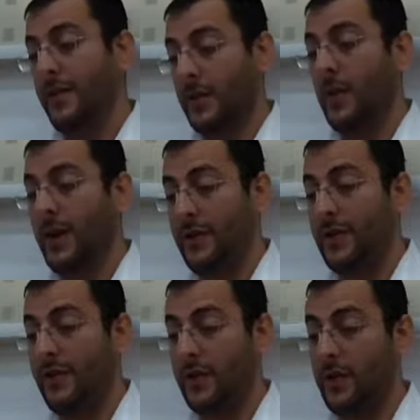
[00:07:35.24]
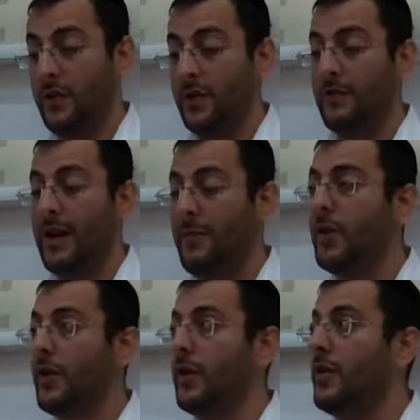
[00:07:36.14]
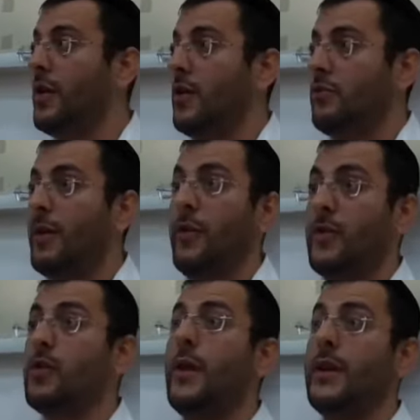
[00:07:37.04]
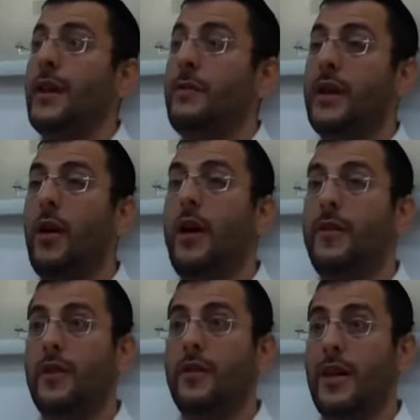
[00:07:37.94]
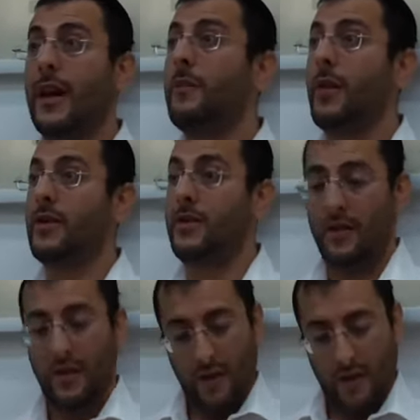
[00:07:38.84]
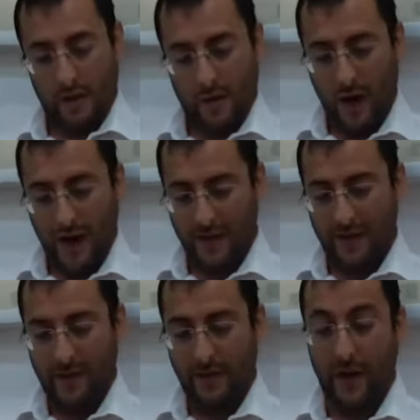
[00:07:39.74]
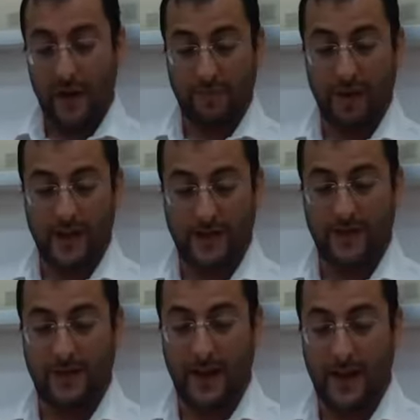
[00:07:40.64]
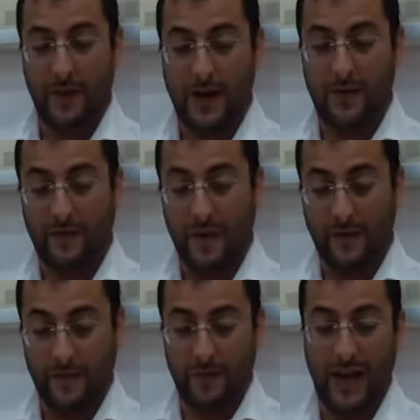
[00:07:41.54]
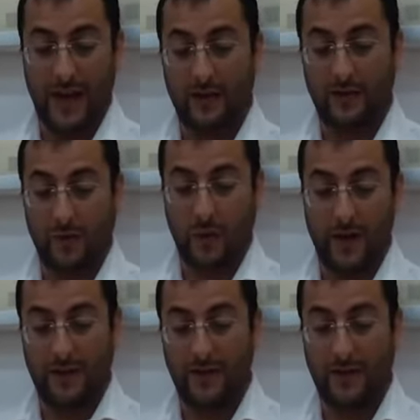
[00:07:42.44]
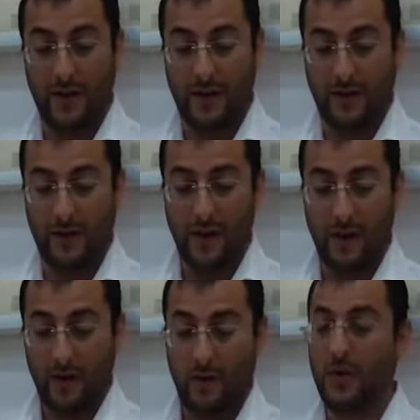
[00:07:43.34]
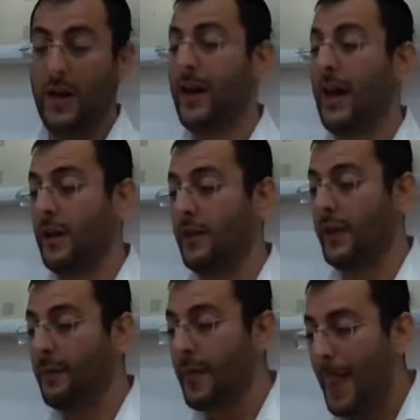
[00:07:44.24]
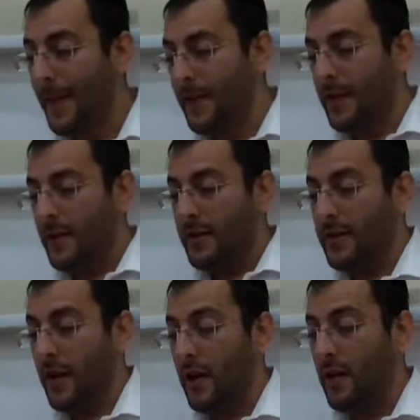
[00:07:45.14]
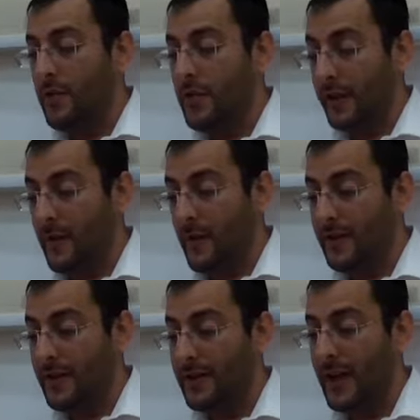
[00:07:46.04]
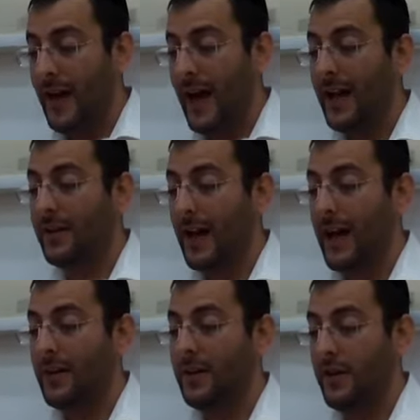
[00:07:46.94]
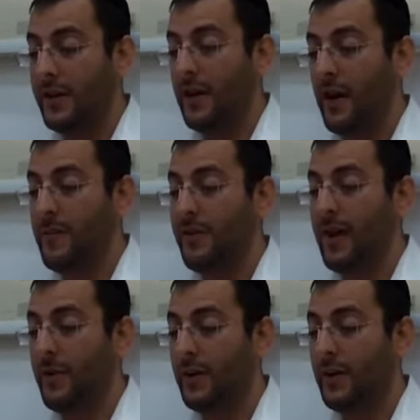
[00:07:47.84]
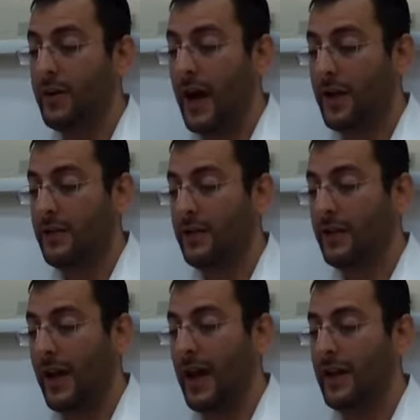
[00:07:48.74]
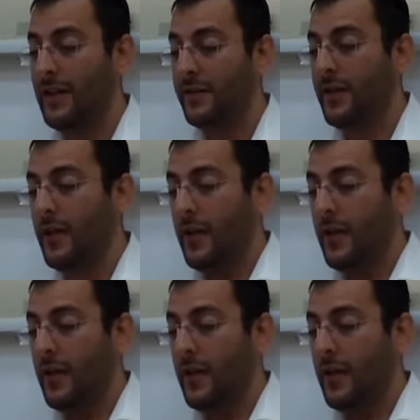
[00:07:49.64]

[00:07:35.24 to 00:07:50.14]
So the question is if it's according to Rabbanon, Rabbanon always said we go after the second person. So why did the first Brisa say when it went from 10 to 20 to 30, Kulan Chayovim? So the Gemara is going to say, Adkan loika omi Rabbanon achron chayev,